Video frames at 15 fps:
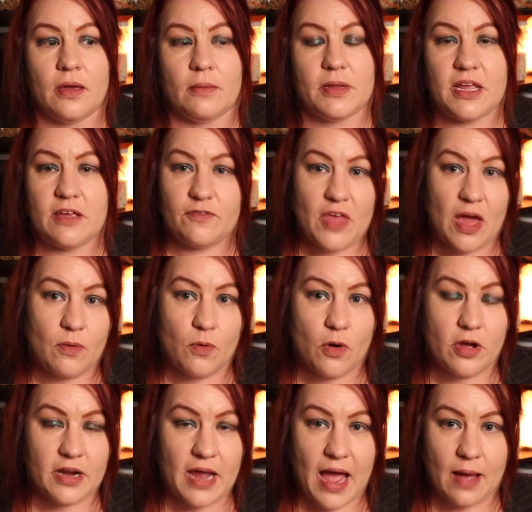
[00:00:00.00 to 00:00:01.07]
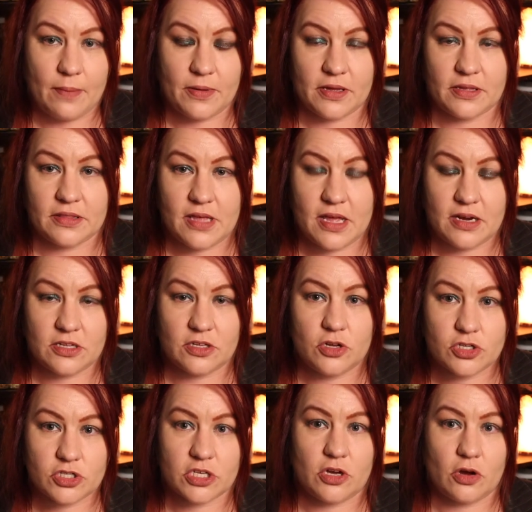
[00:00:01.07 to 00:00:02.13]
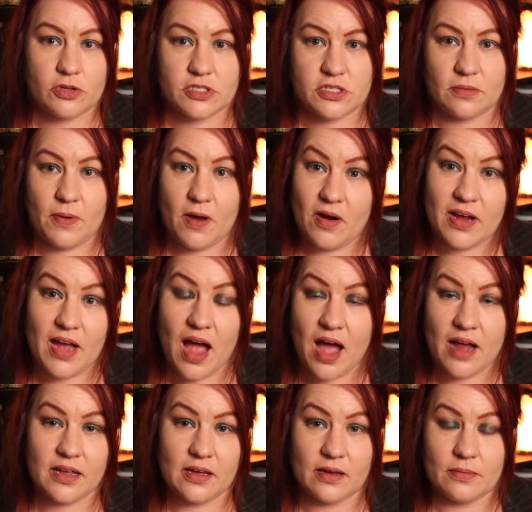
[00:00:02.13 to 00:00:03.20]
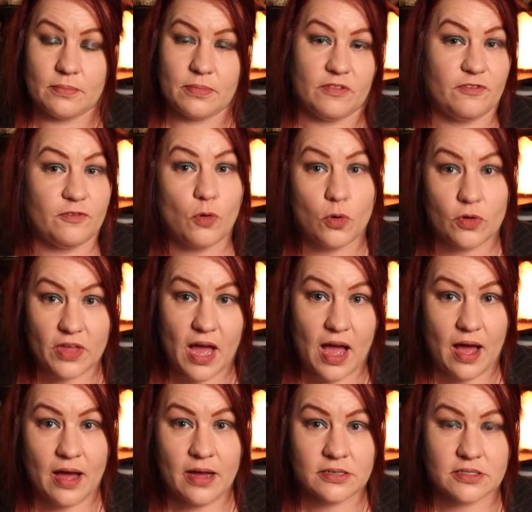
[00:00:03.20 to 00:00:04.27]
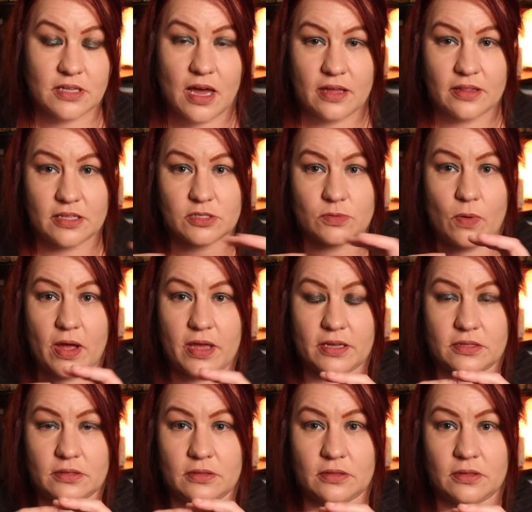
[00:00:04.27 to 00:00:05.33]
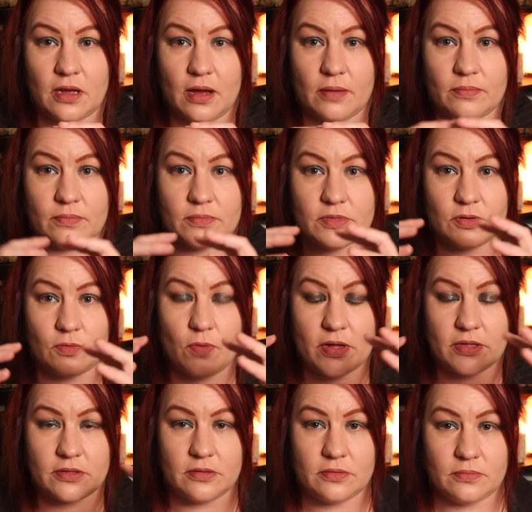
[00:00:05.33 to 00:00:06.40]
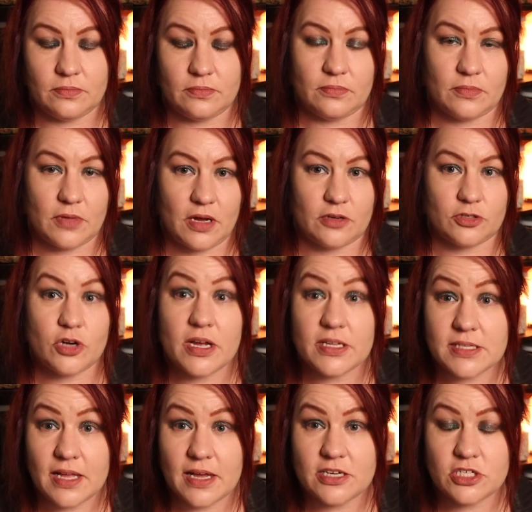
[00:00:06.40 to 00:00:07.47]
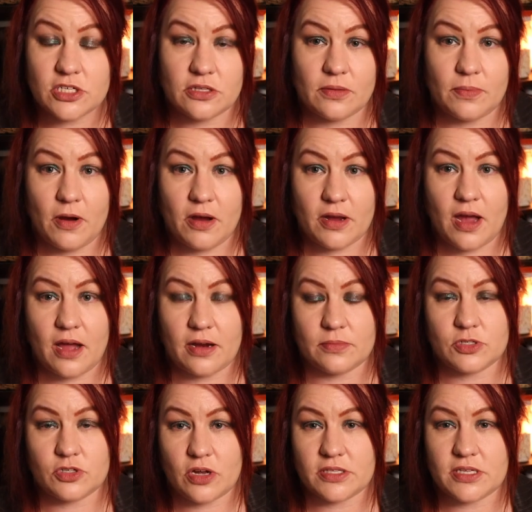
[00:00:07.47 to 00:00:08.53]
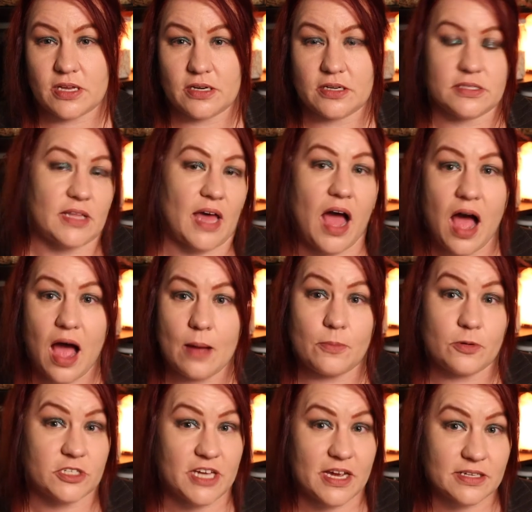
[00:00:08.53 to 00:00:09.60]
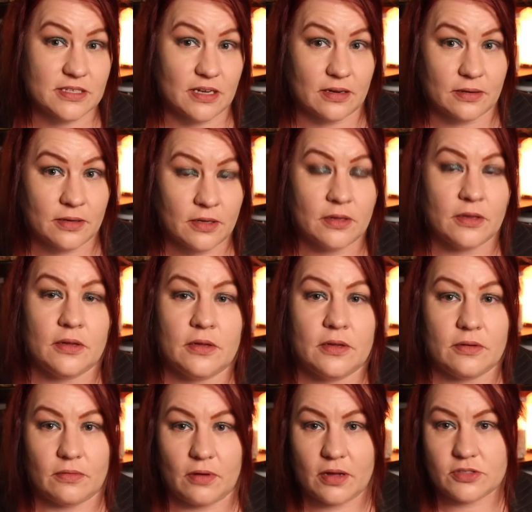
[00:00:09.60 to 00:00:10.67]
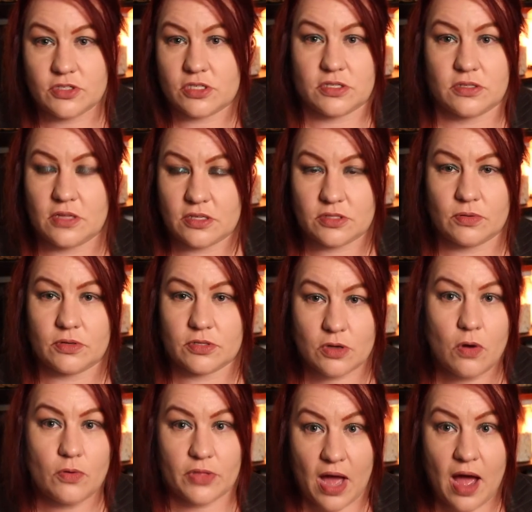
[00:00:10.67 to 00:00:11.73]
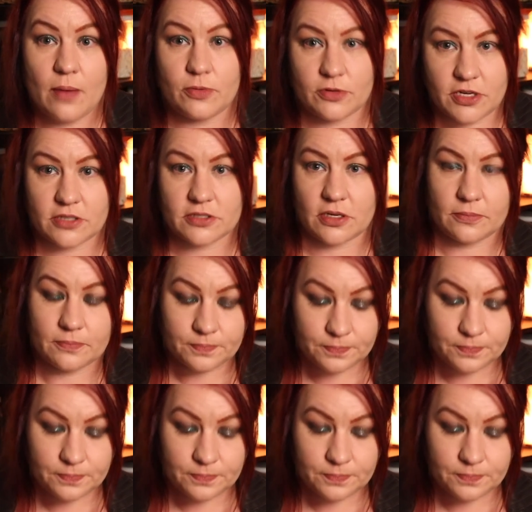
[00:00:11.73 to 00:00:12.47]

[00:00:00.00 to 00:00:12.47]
But if that were to happen, then it usually goes to the pericardium before the heart. That's why in one translation, the pericardium is translated as the heart protector. Right? Just that's what it's called, the heart protector.